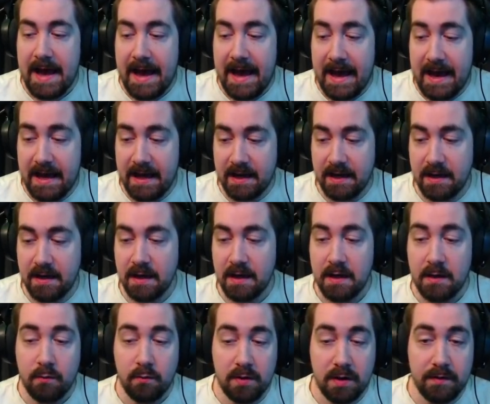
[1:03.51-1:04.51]
And
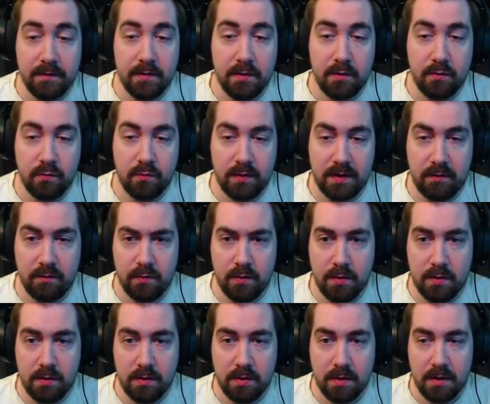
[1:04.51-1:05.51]
whenever you
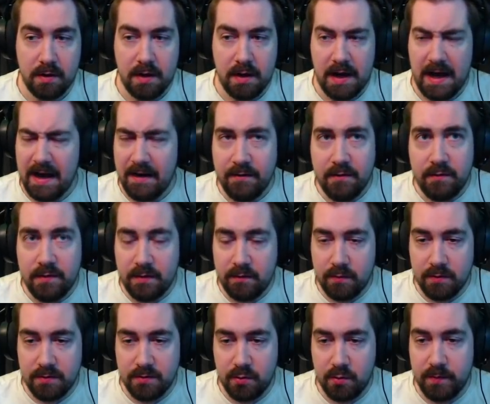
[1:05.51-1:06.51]
reroll, I haven't
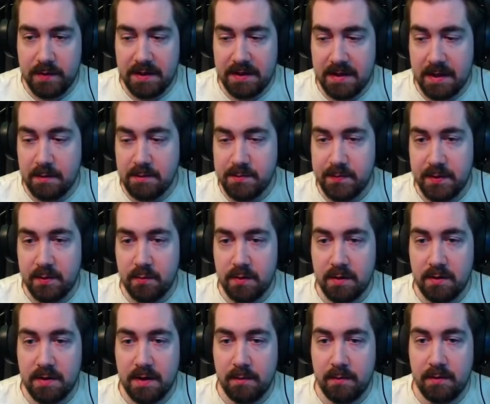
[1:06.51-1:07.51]
rerolled too many times, but the
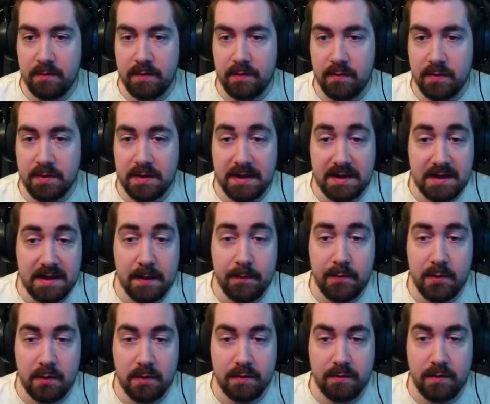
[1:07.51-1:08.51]
one time I rerolled, it kept
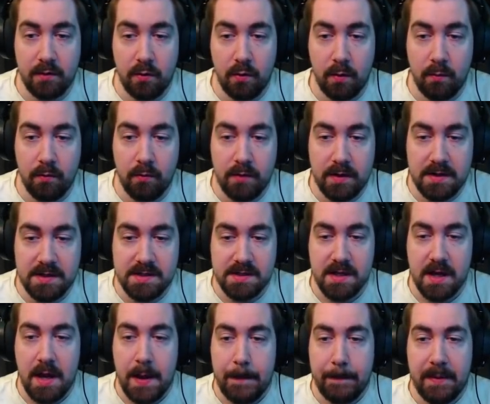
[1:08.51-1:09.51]
all of the normal ones,
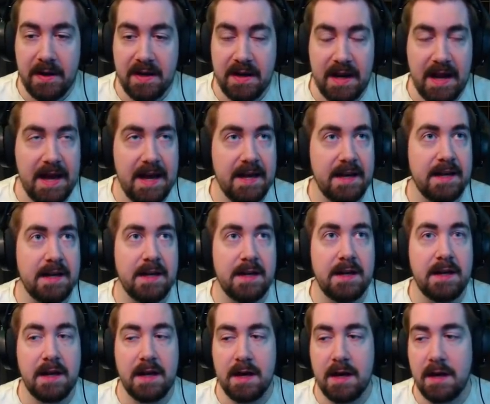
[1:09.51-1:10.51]
but it added
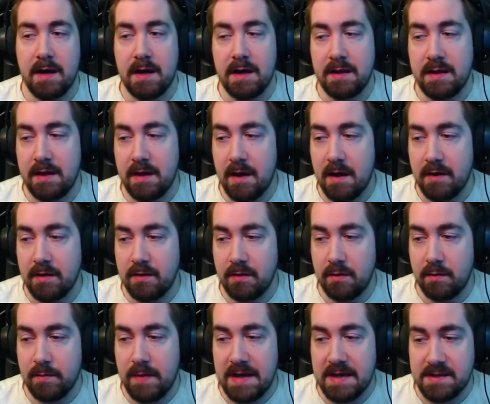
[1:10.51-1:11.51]
the
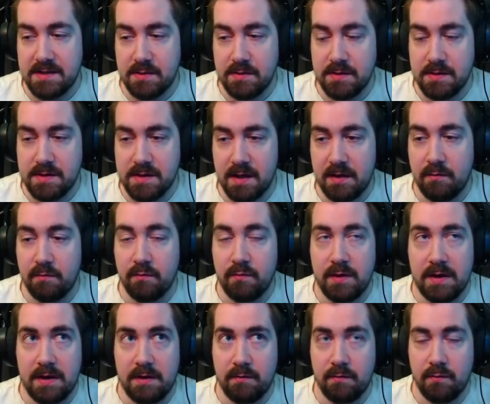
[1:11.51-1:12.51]
other masters like
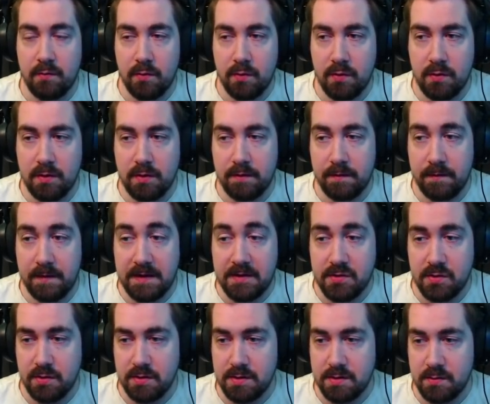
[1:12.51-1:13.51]
reroll
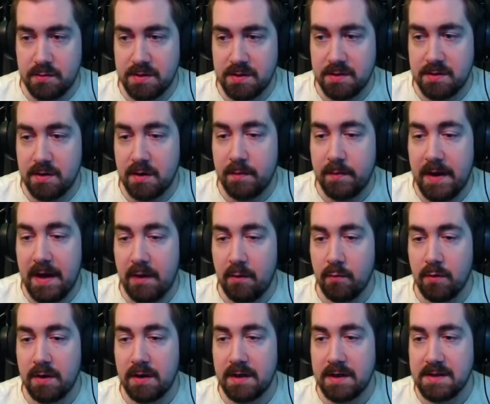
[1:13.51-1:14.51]
features, which I'll talk about how it
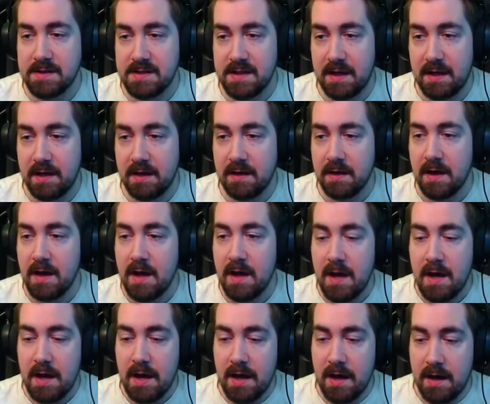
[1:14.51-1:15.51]
works in a second.
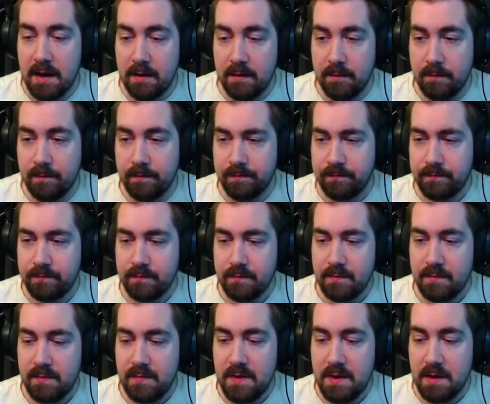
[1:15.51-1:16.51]

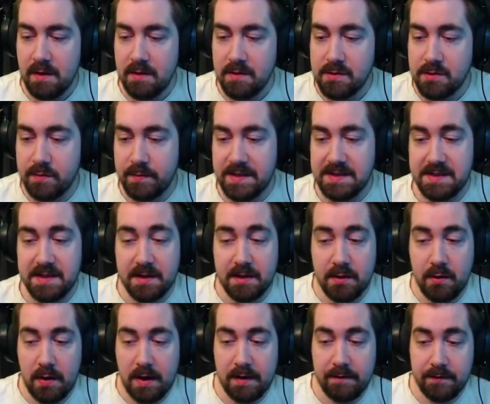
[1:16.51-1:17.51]
So basically
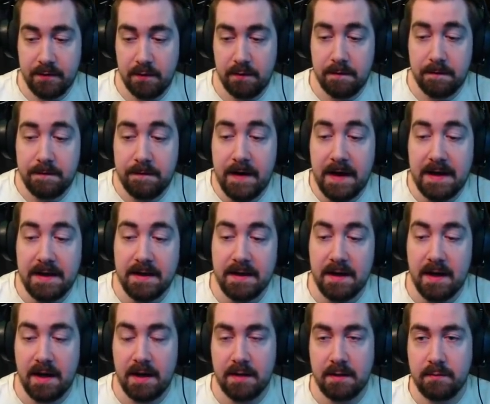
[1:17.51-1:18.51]
you have to find an
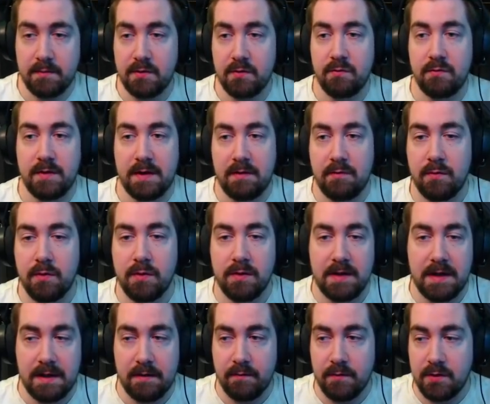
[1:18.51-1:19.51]
item to reroll
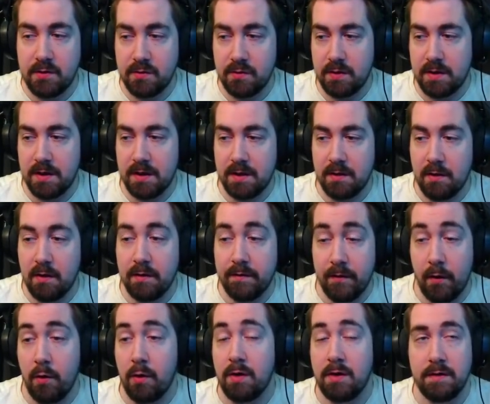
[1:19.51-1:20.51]
the inventory of
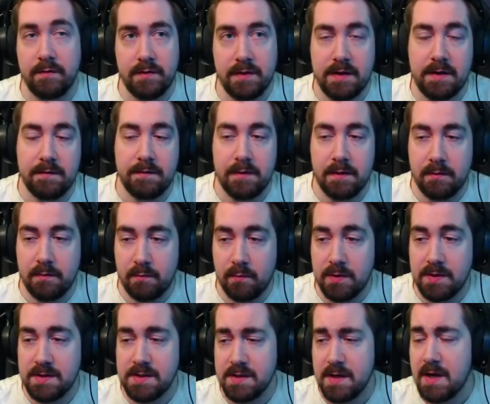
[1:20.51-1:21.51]
all of the different
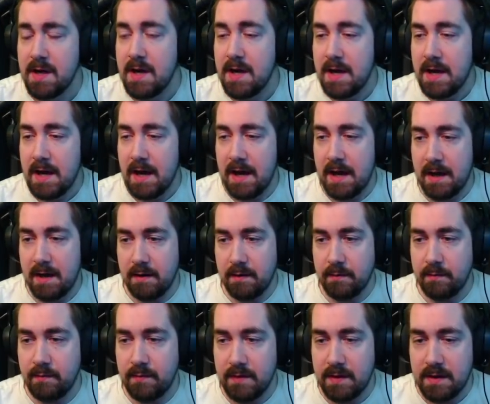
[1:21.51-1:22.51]
ones.
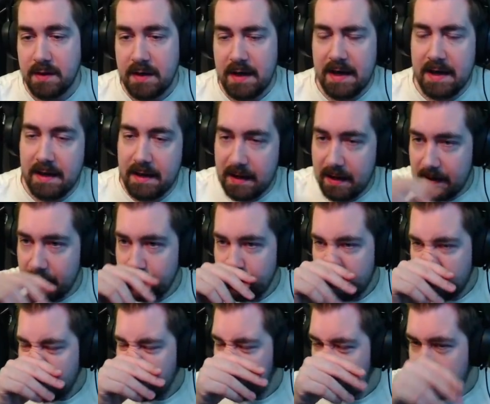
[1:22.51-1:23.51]
And
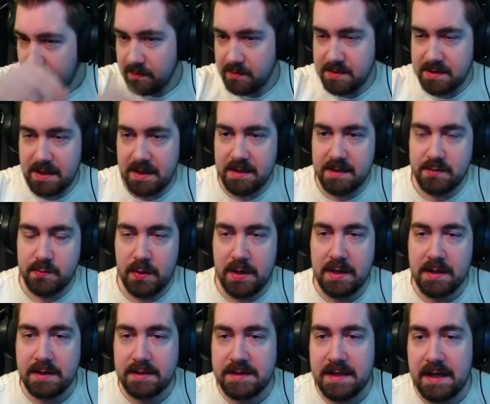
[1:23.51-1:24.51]
from what I understand as
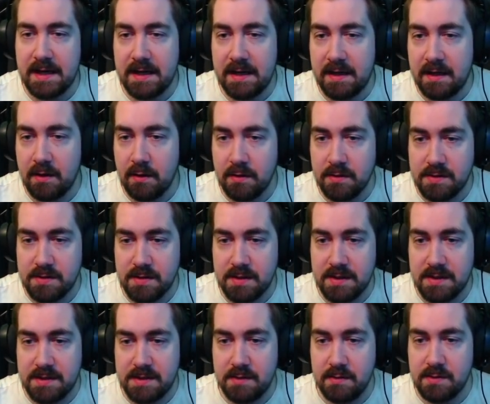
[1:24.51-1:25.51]
well, Danig also
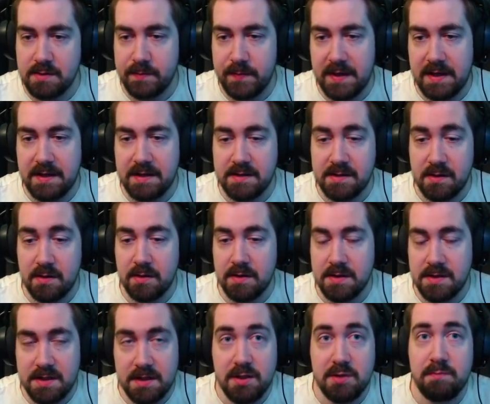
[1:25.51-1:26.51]
lets you spend his
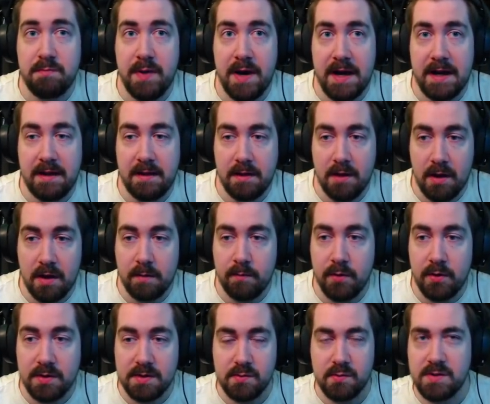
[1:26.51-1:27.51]
currency to buy
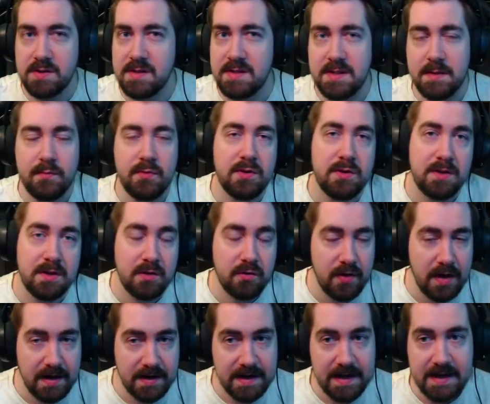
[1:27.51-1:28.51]
logbooks, which is similar to
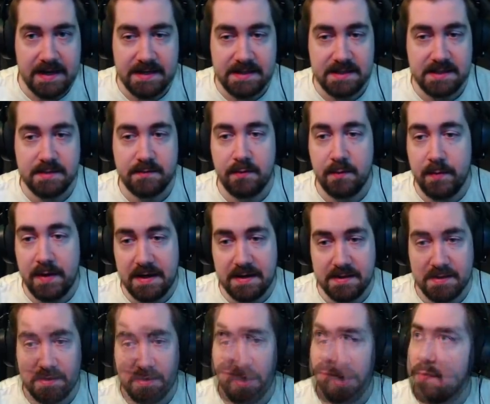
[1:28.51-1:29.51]
Grand Heists from
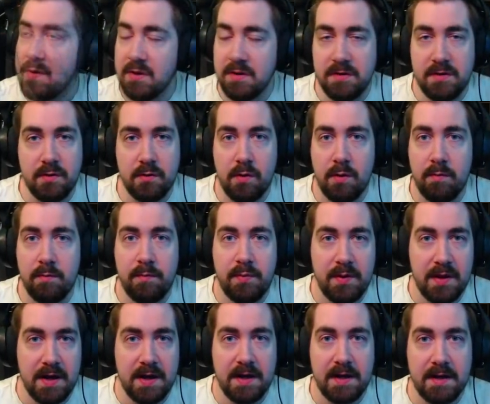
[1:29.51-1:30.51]
Heist. Build your own
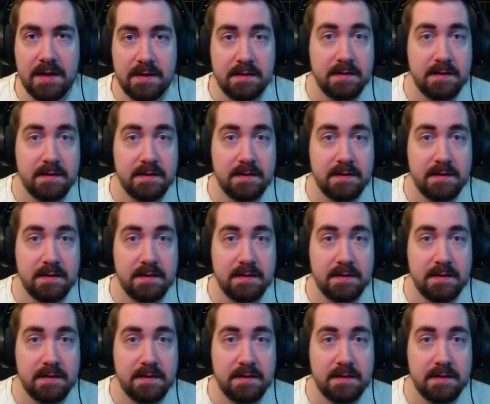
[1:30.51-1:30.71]
blight.